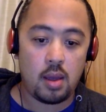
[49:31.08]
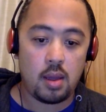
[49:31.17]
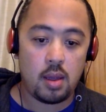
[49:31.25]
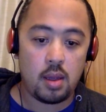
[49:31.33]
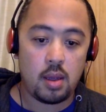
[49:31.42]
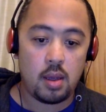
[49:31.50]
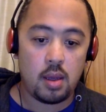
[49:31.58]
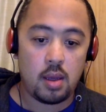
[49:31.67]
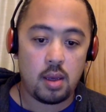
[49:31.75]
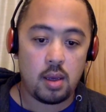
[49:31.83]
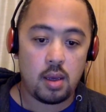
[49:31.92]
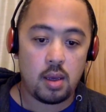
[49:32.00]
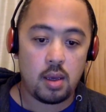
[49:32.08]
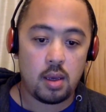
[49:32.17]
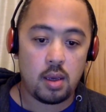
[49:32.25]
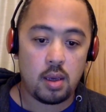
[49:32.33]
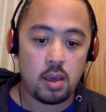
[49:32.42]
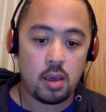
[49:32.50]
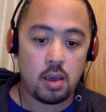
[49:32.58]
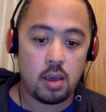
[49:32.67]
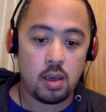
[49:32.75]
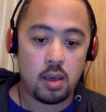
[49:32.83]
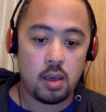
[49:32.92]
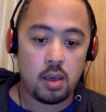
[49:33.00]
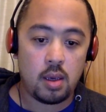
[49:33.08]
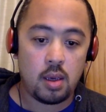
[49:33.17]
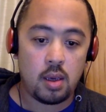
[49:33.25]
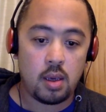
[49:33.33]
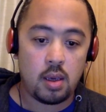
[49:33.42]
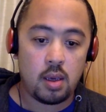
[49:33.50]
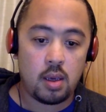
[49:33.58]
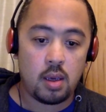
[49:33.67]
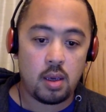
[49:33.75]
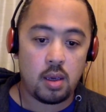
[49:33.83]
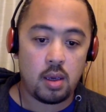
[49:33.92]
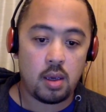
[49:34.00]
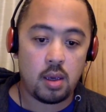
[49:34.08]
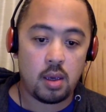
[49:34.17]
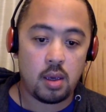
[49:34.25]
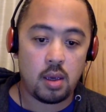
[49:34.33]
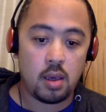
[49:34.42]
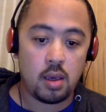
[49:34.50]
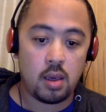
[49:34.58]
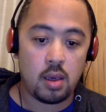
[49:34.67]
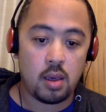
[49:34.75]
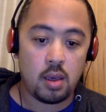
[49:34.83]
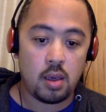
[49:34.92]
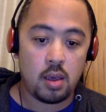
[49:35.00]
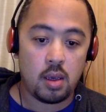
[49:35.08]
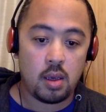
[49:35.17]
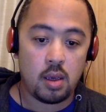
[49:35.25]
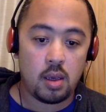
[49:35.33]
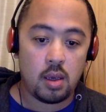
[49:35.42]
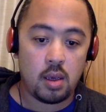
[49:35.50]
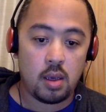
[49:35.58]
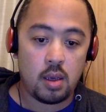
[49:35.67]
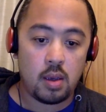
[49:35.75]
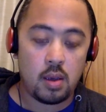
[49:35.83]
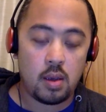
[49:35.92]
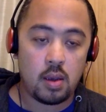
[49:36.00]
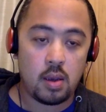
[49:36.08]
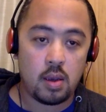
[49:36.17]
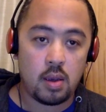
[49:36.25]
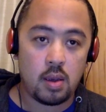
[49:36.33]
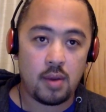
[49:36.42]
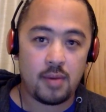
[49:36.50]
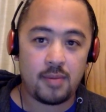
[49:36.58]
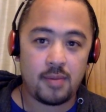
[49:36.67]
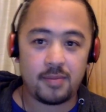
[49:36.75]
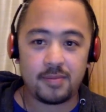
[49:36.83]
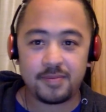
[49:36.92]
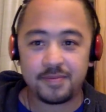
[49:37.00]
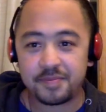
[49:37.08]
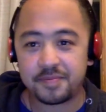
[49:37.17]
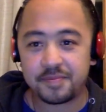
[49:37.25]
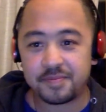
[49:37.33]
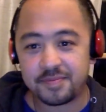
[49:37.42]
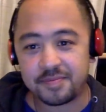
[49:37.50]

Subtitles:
The person shown says nothing.